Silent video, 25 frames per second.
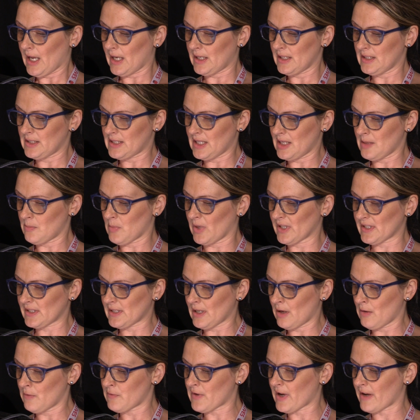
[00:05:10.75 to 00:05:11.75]
And indeed
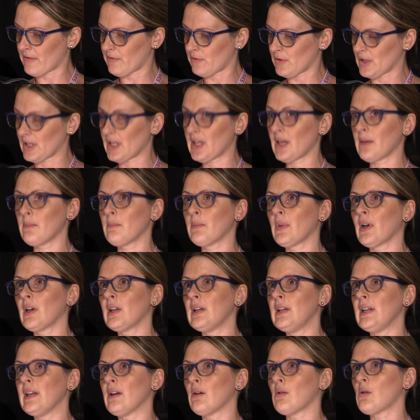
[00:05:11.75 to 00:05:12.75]
myself, Catherine
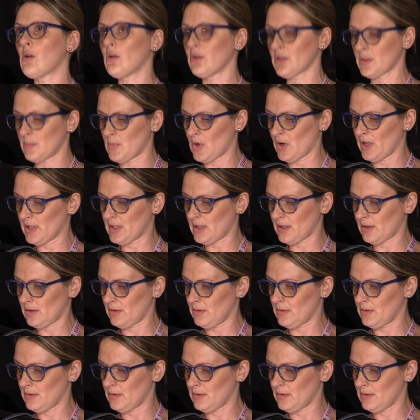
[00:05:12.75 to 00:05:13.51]
Kimber, Leon Cosmider,